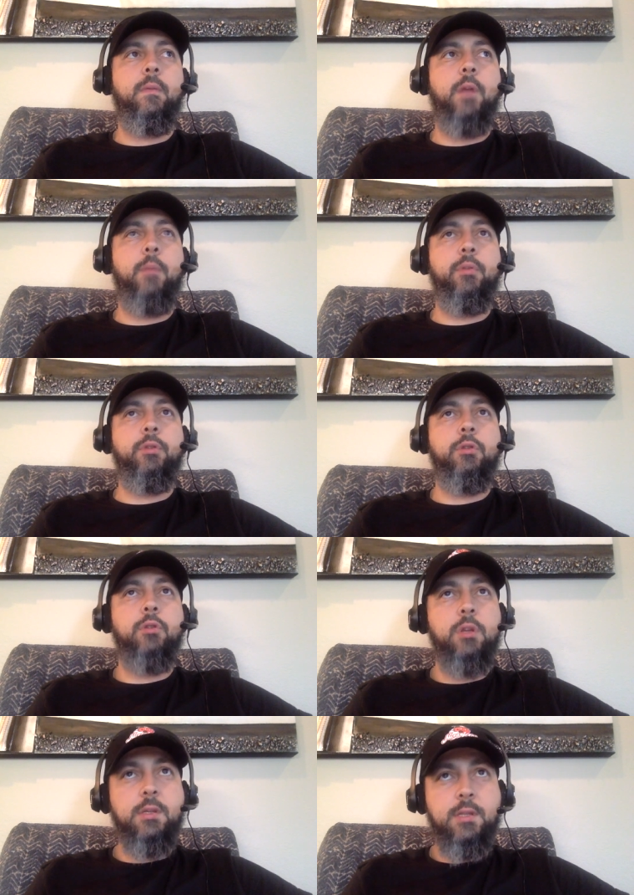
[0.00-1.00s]

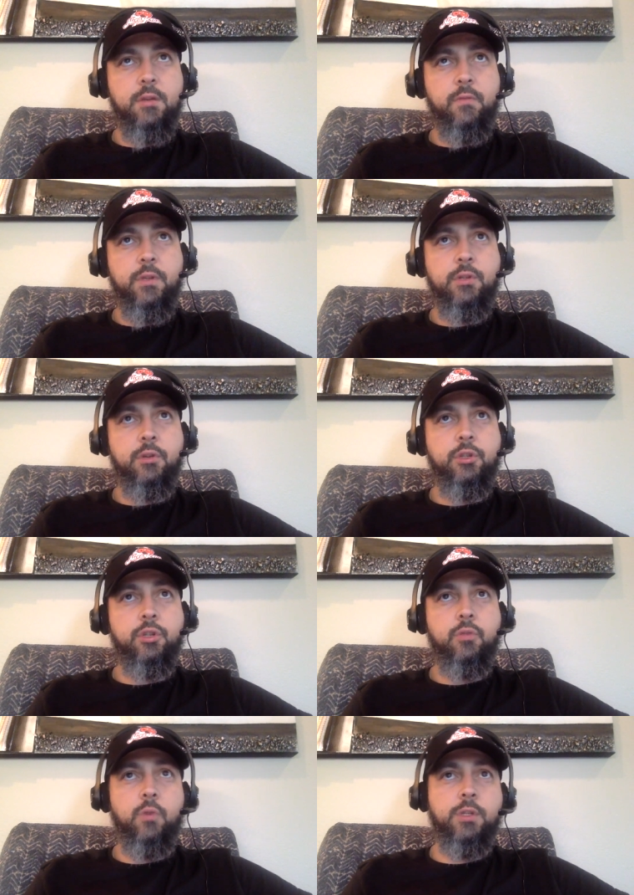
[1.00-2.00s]
opportunities in
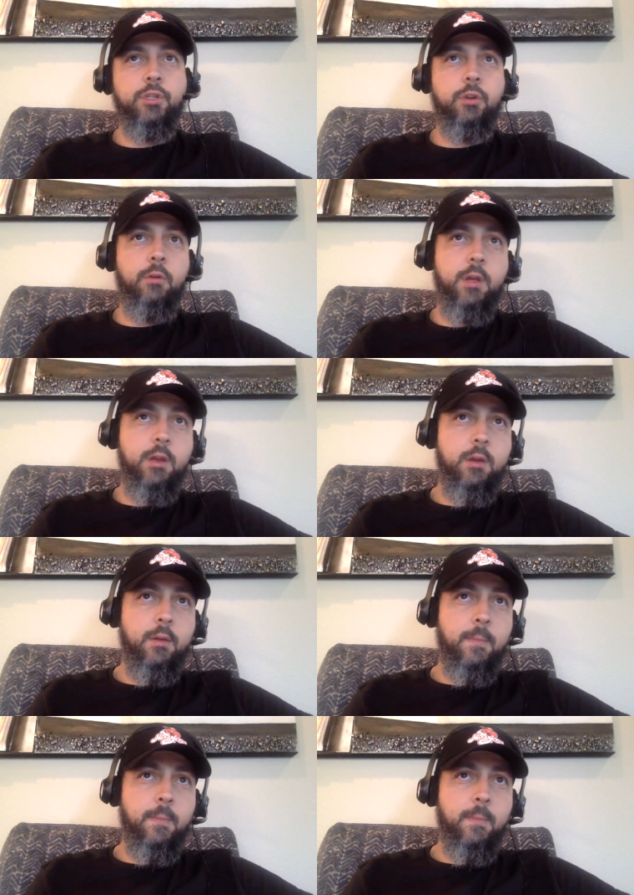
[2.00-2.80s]
research once you're in.